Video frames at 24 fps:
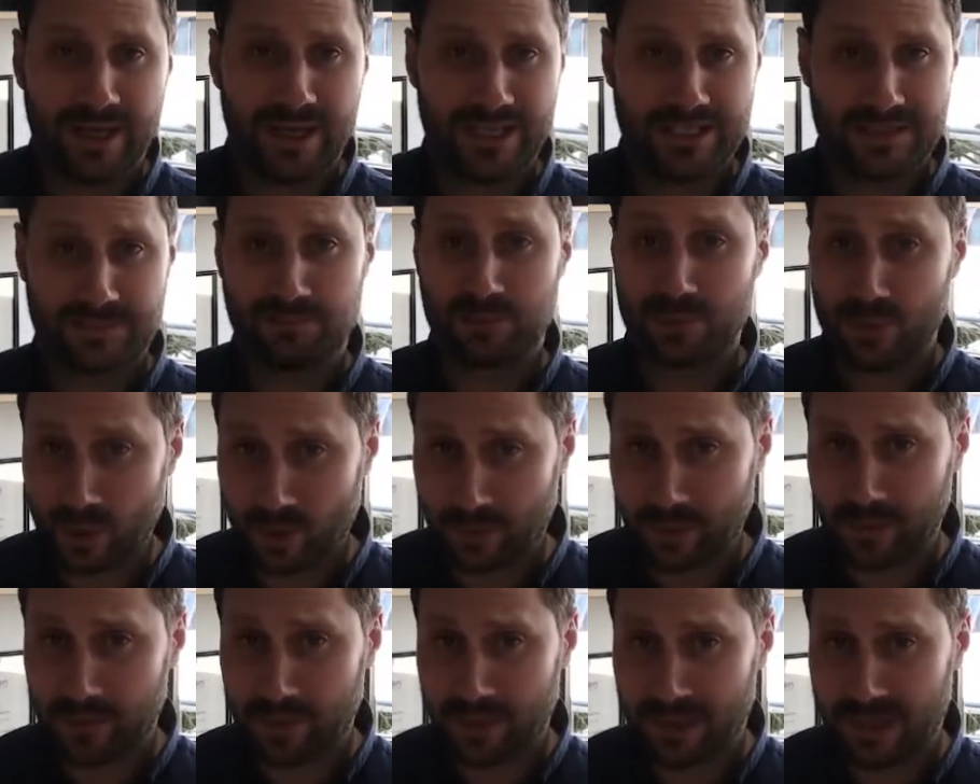It's
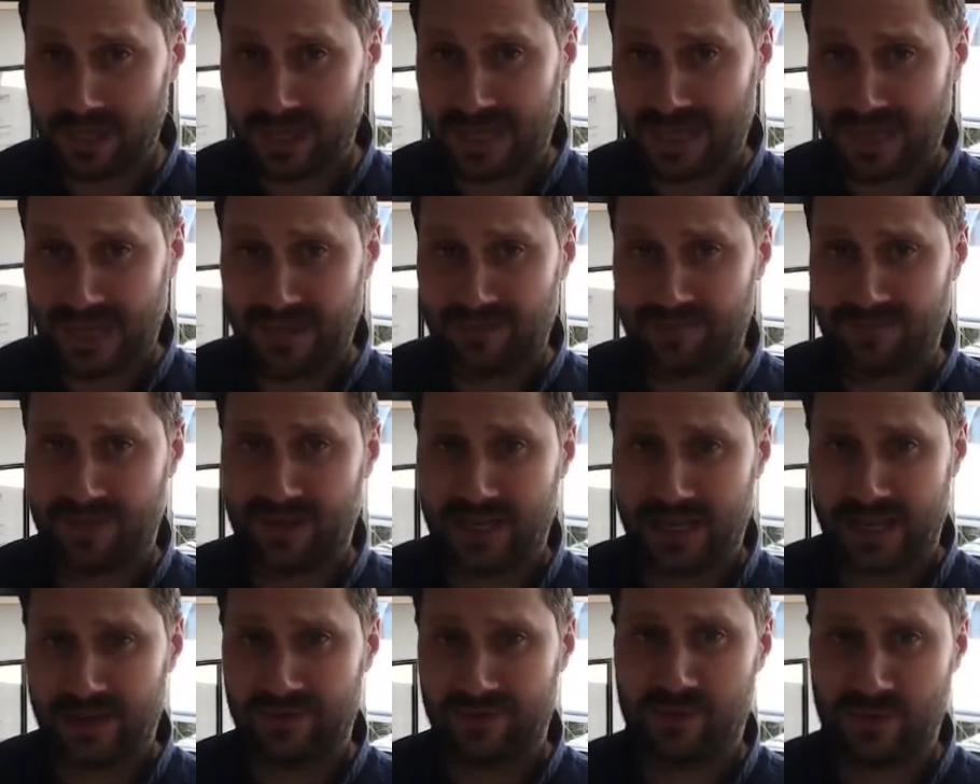probably a half an
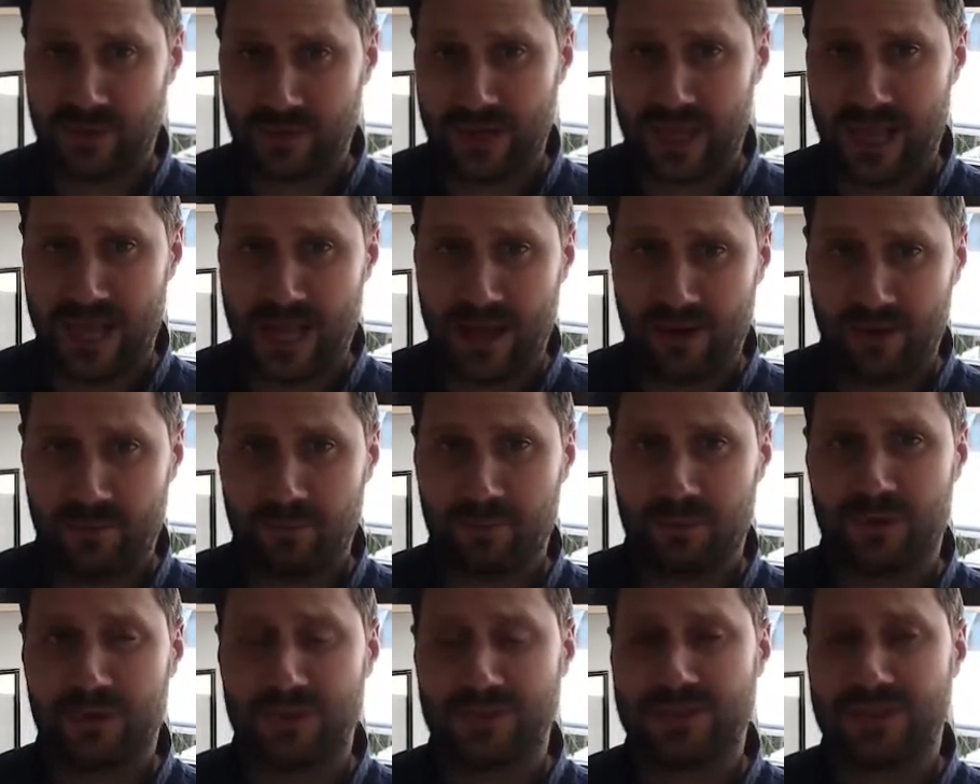hour to an hour
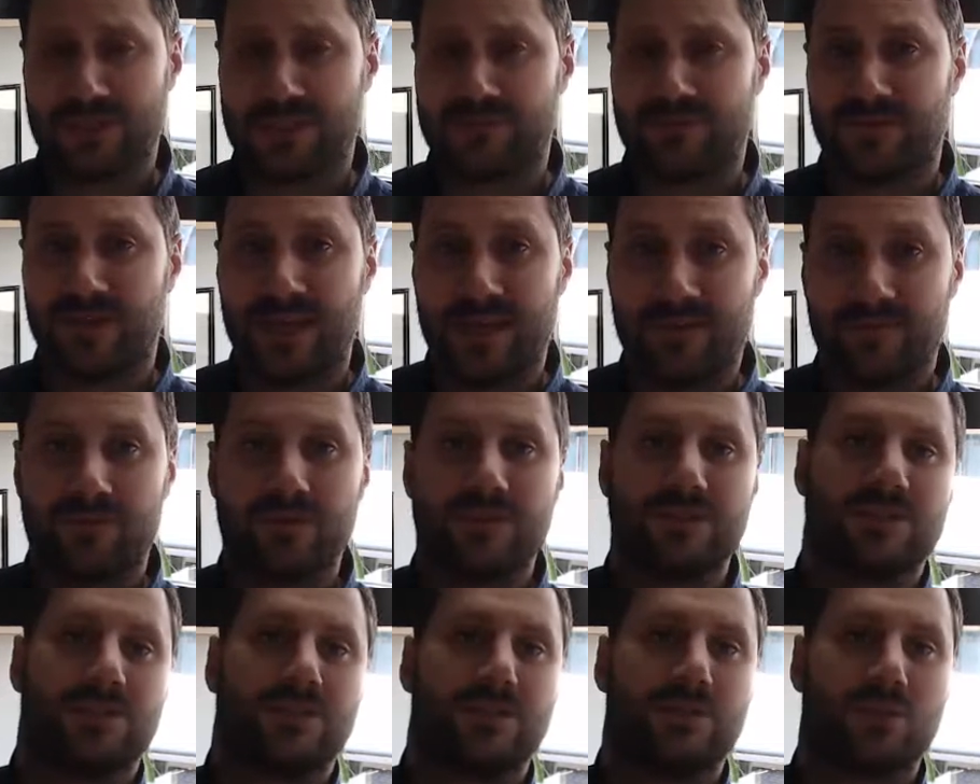process for
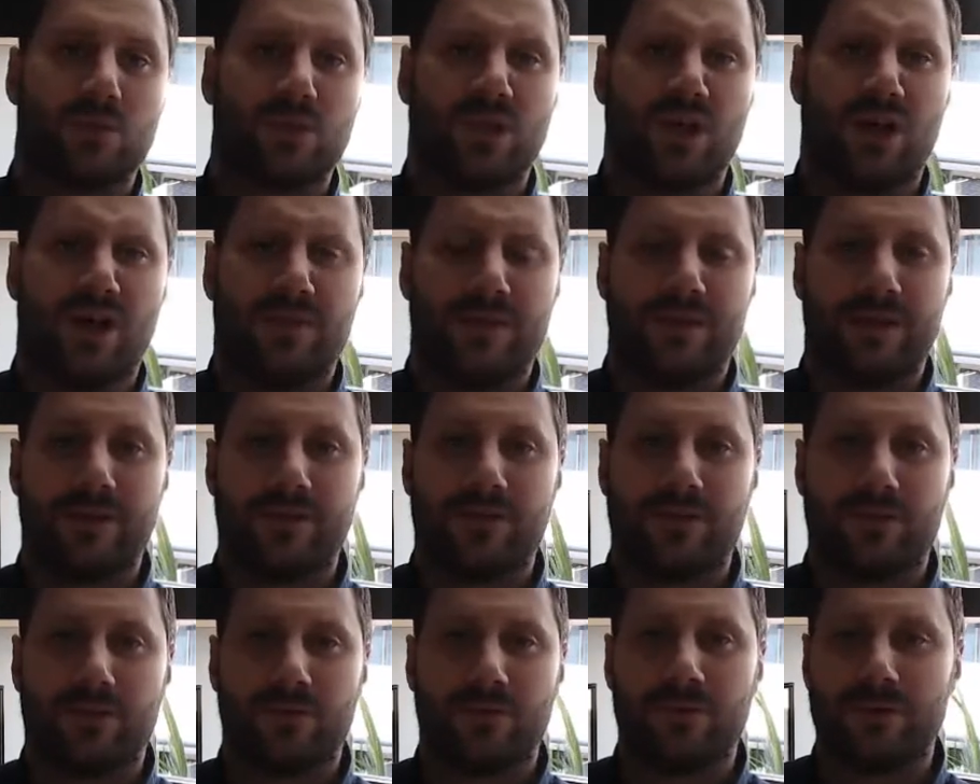every single client that you
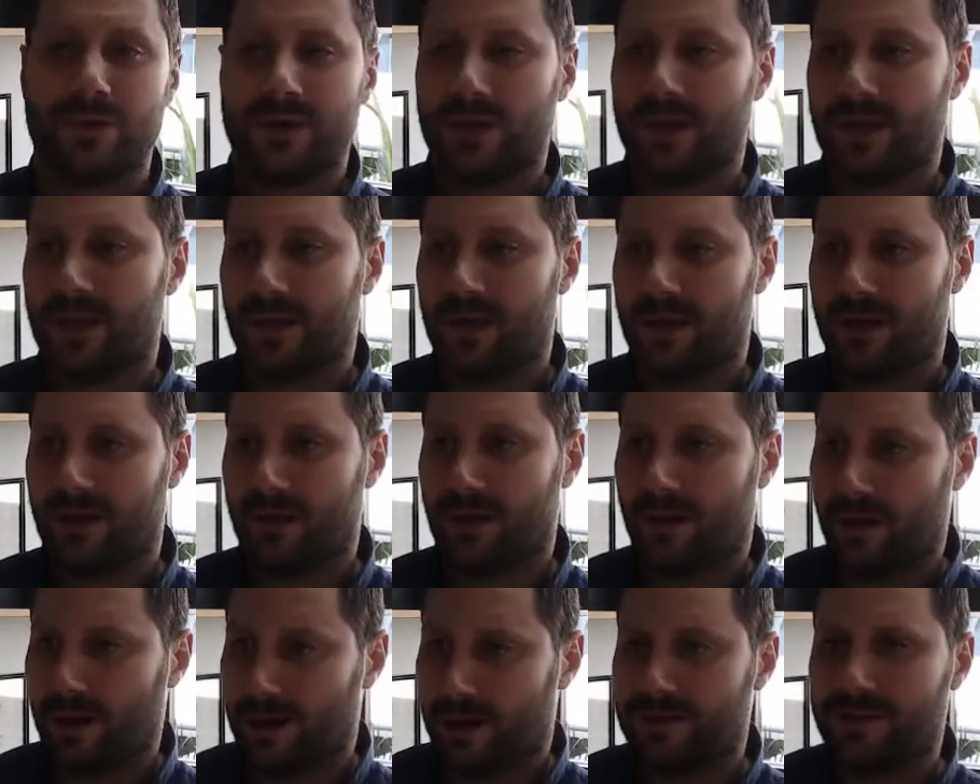do.
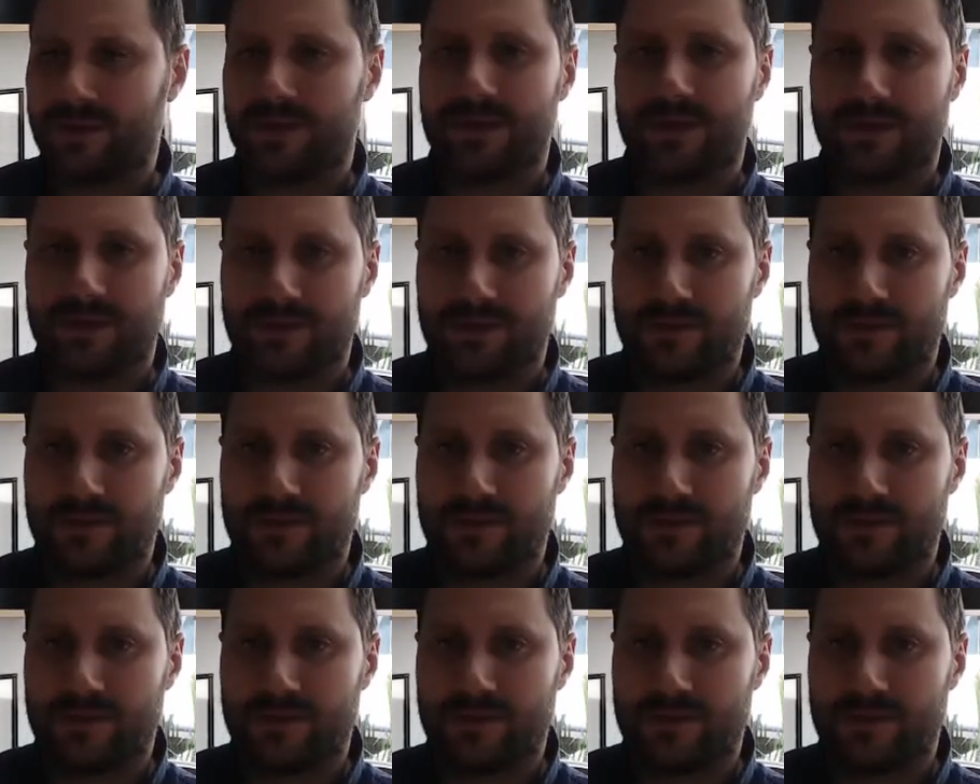I think